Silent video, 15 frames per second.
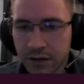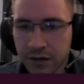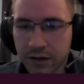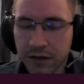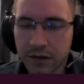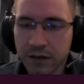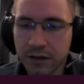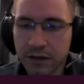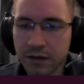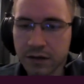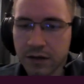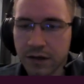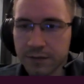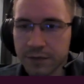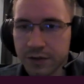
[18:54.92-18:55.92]

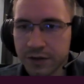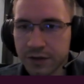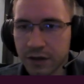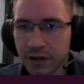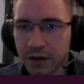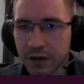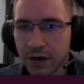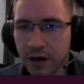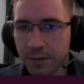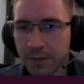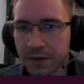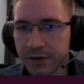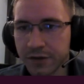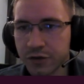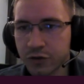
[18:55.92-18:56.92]
I'm just gonna copy
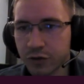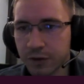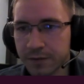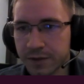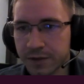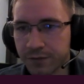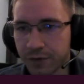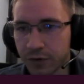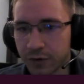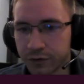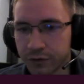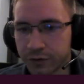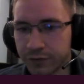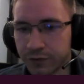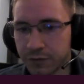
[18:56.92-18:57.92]
the scripts
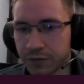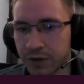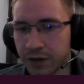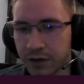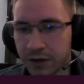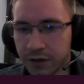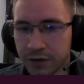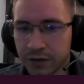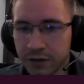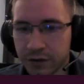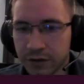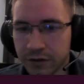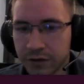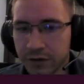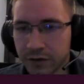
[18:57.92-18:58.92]
folder from here
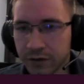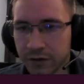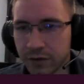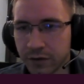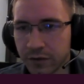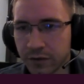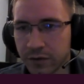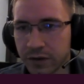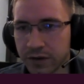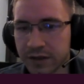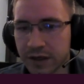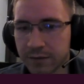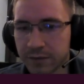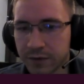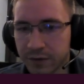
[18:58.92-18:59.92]
to the
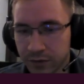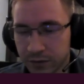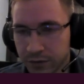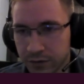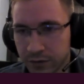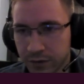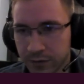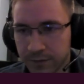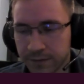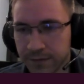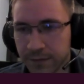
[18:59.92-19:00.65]
same directory.